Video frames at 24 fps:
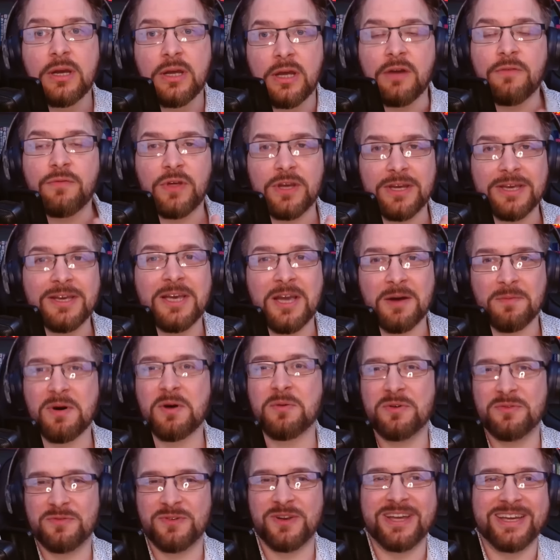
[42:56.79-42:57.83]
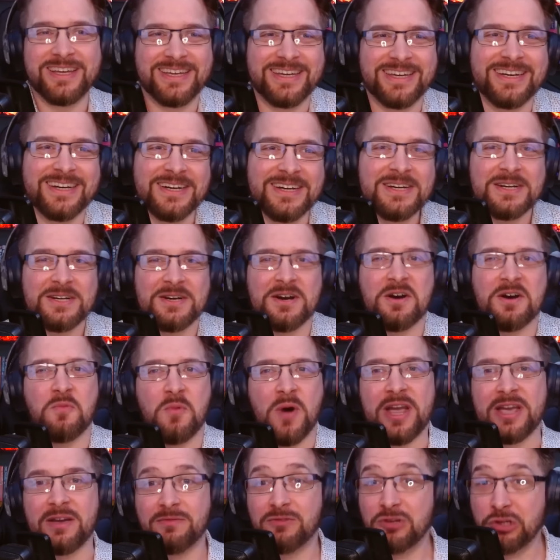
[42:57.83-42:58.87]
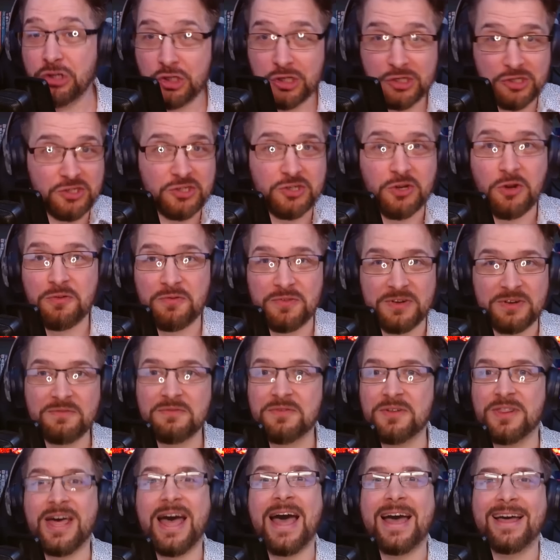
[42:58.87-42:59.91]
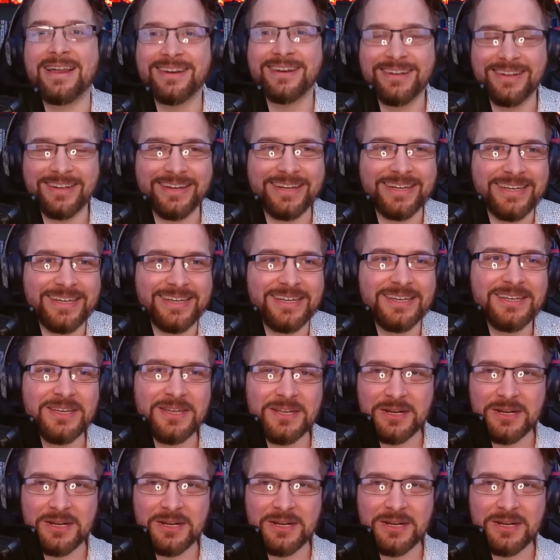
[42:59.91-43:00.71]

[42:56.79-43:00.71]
If they can come up with like a way of just solving for that, like,